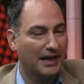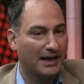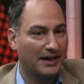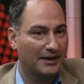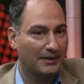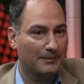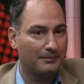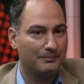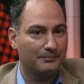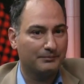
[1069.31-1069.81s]

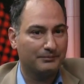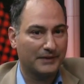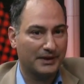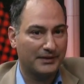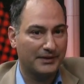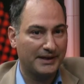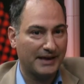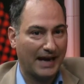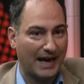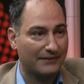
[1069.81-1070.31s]
Mm.
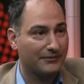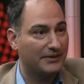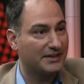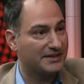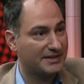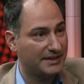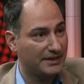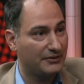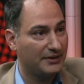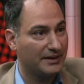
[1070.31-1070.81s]
The
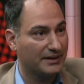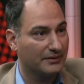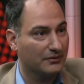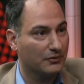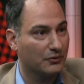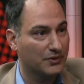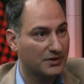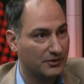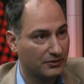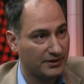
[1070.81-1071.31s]
average Syrian
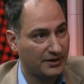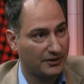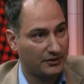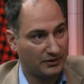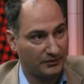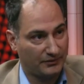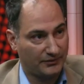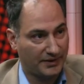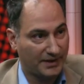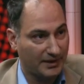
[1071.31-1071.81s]
who's
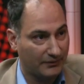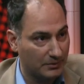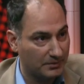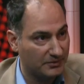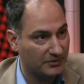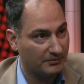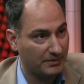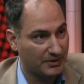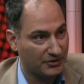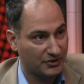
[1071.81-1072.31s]
critical of the
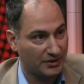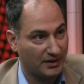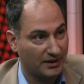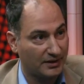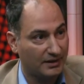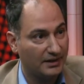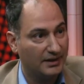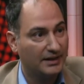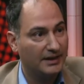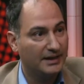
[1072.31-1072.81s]
government of
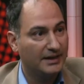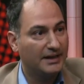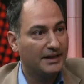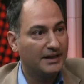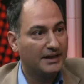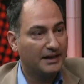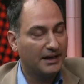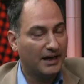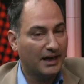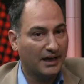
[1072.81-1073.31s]
Bashar,
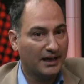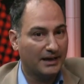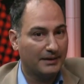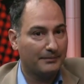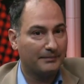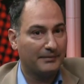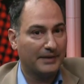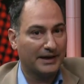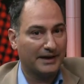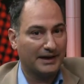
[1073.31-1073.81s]

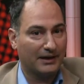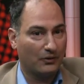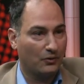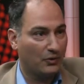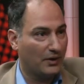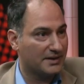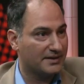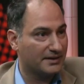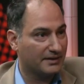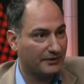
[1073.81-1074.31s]

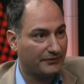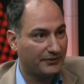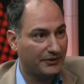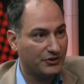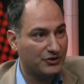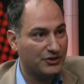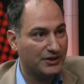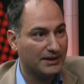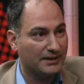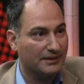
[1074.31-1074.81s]
or as a
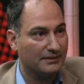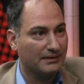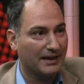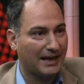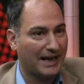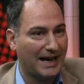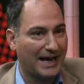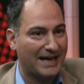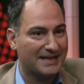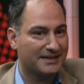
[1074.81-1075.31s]
refugee,
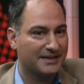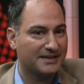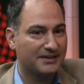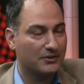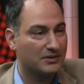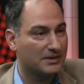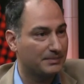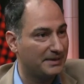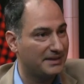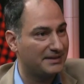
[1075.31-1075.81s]
has this
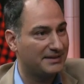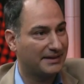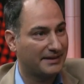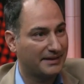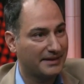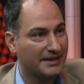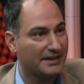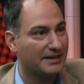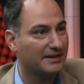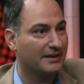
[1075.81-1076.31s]
conspiracy
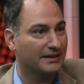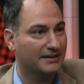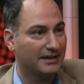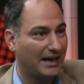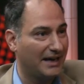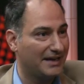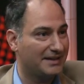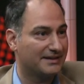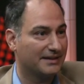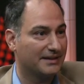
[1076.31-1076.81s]
theory that
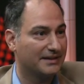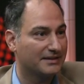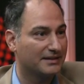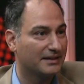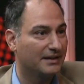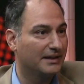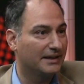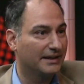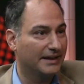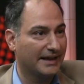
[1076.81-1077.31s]

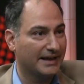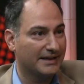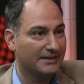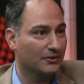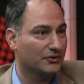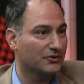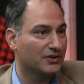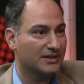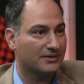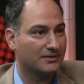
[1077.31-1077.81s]
ISIS is
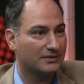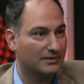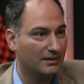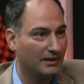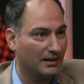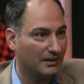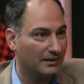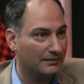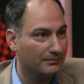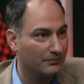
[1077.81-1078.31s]
not just
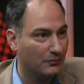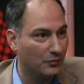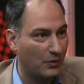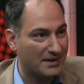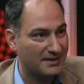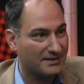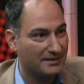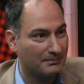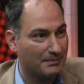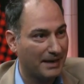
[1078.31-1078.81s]

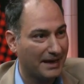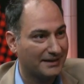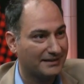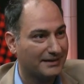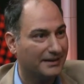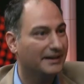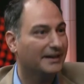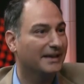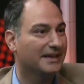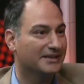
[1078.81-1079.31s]

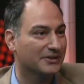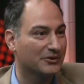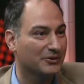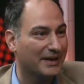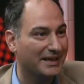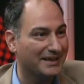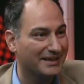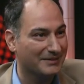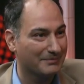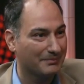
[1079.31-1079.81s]
Western-backed, it's
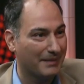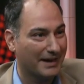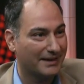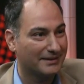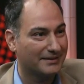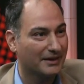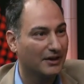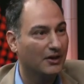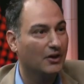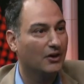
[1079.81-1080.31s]
Iranian-backed.